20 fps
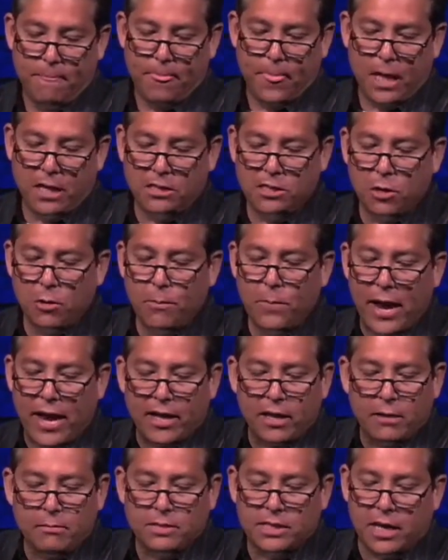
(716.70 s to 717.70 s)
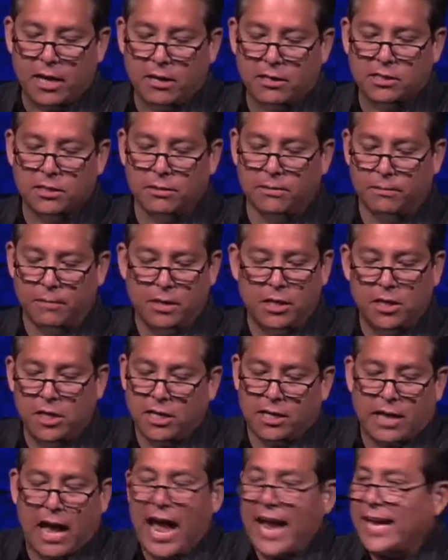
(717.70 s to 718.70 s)
And so Balaam tells him,
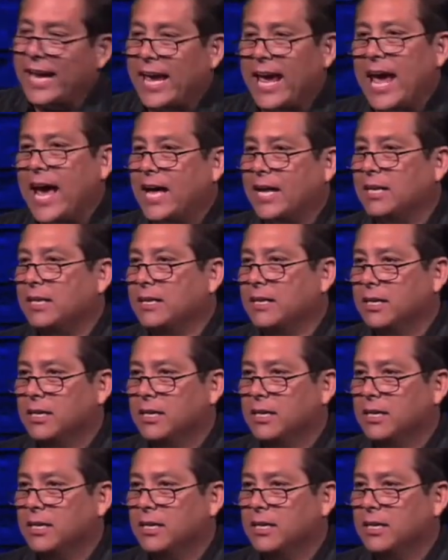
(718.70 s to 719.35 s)
look, I can't